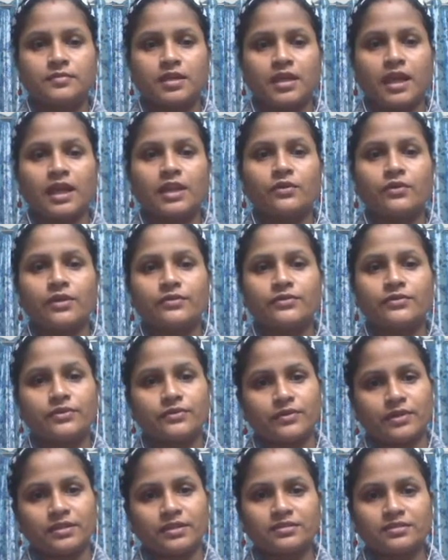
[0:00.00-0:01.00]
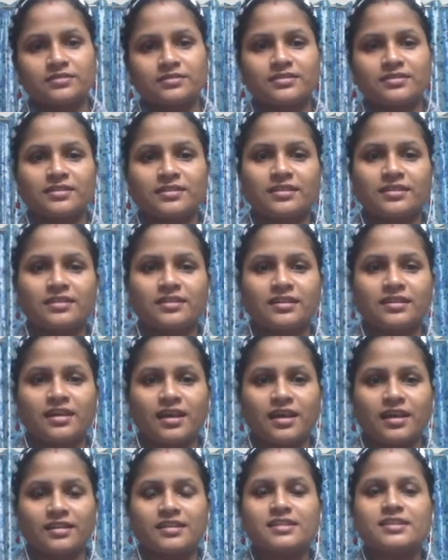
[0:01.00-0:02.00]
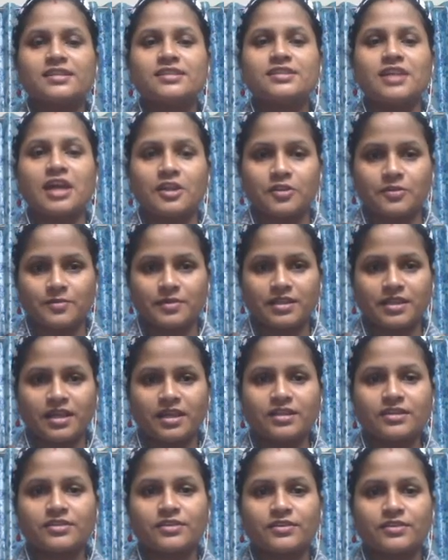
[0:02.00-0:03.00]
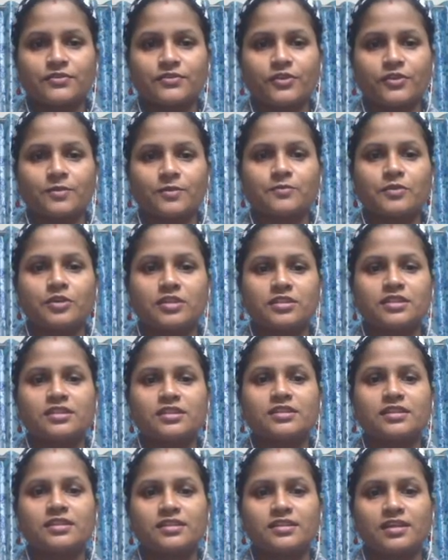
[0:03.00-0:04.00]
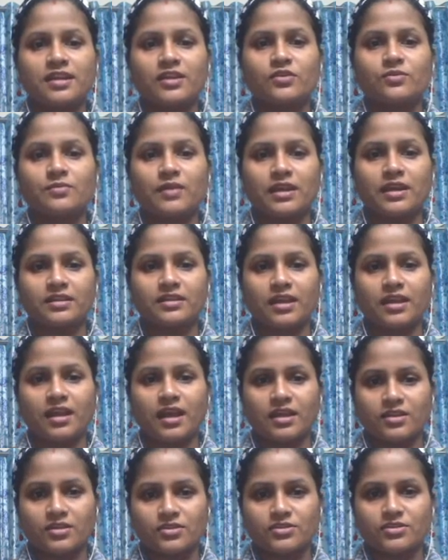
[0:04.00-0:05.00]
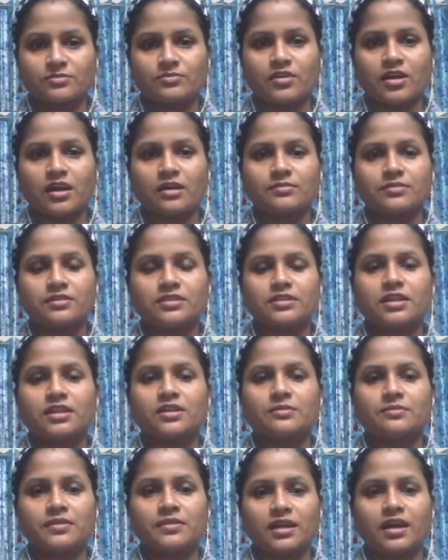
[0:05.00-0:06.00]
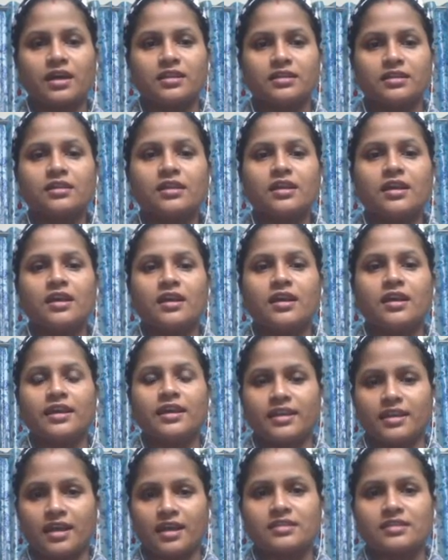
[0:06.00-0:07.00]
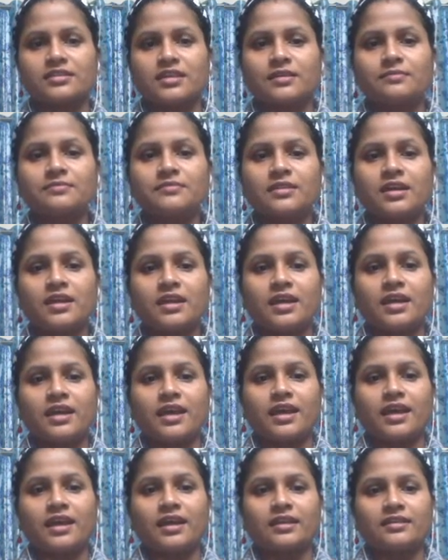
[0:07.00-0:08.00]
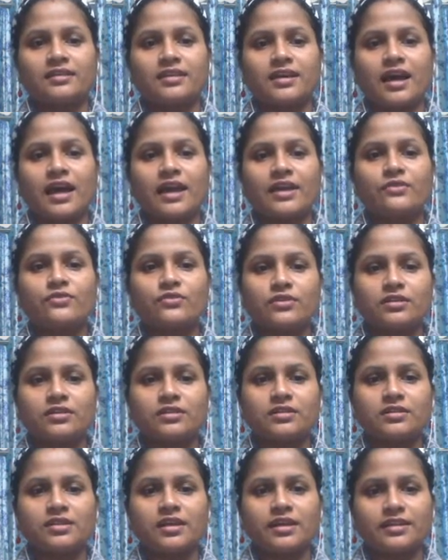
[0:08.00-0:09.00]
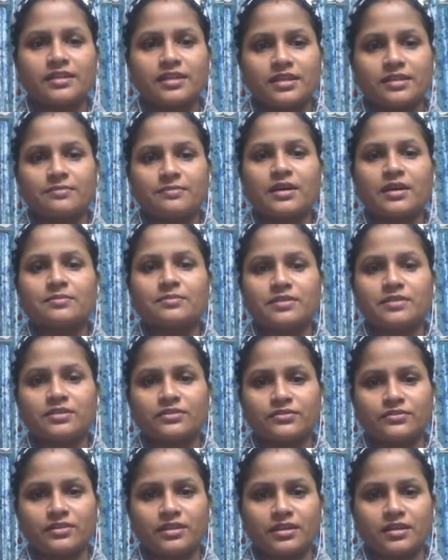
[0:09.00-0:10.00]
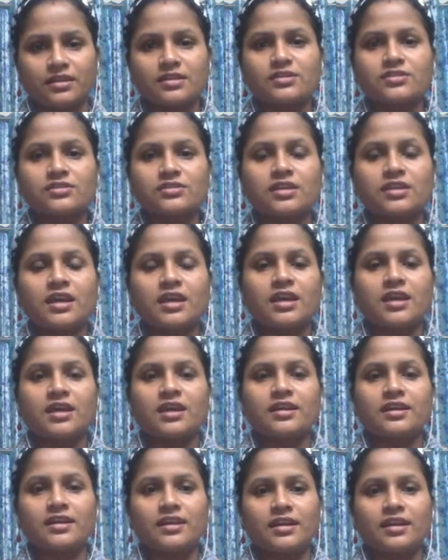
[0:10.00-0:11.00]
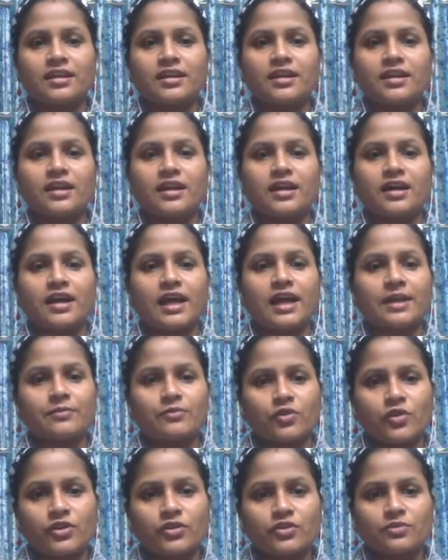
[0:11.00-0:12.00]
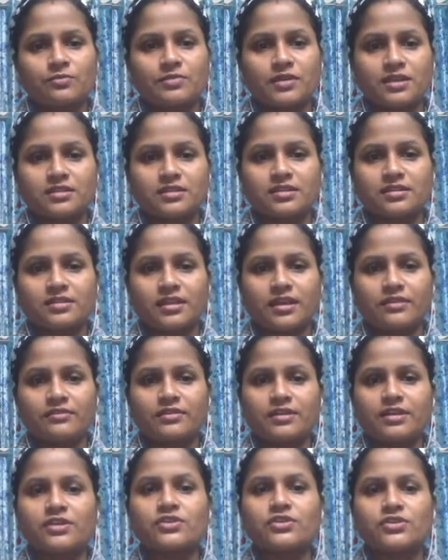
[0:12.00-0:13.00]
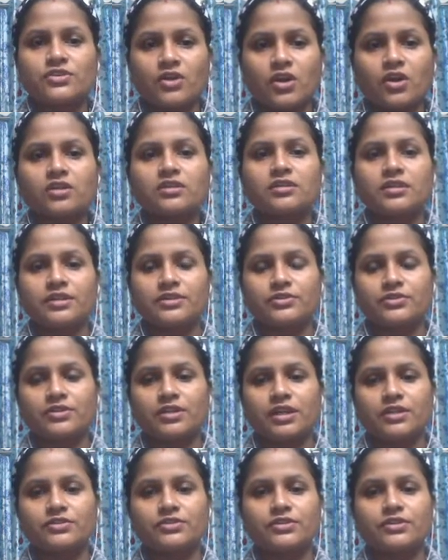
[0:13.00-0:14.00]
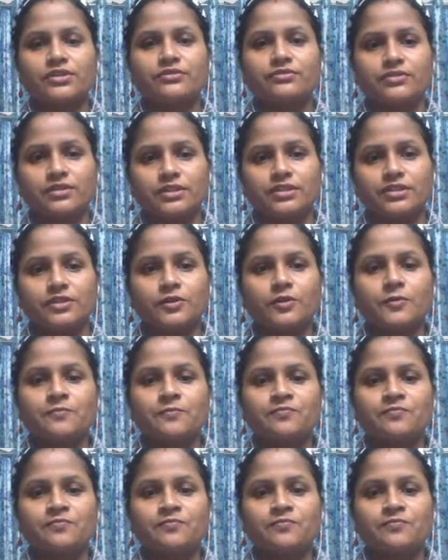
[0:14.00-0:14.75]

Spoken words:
Hello everyone, this is Jahnabi Nath from Pandit Dindayal Upadhyay Adarsha Mahavidyalaya Bihali in Assam, and I work in the Department of English. Here I am going to present a very short introductory video